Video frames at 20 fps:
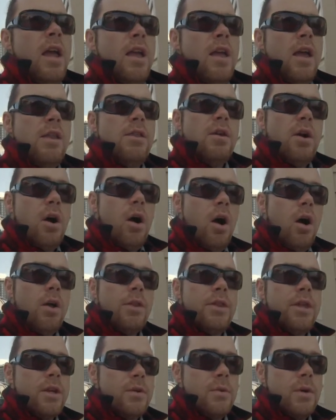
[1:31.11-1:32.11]
And the
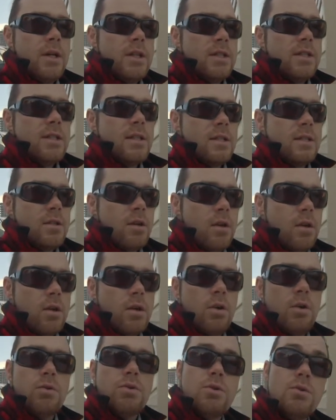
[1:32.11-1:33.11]
odd thing was, is
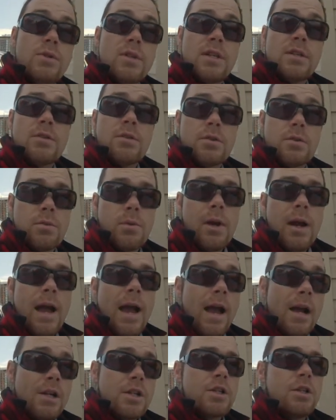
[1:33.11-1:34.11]
our O2 sensors were
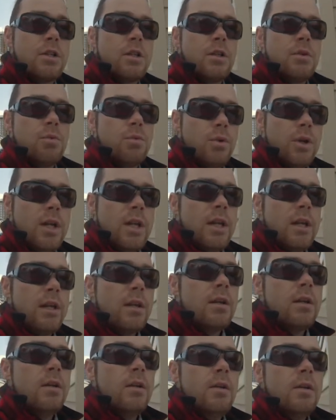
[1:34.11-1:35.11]
actually reading,
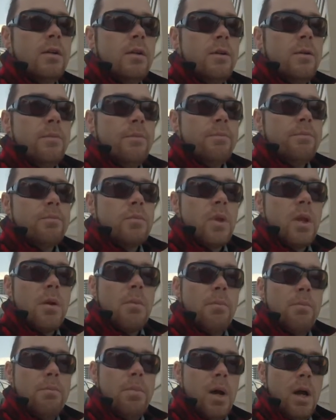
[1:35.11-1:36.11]

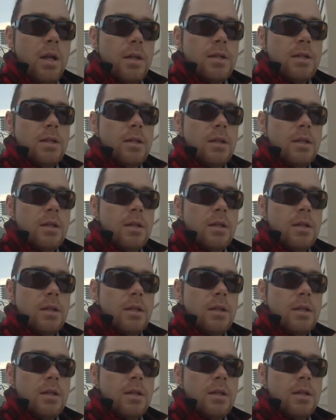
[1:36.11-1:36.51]
but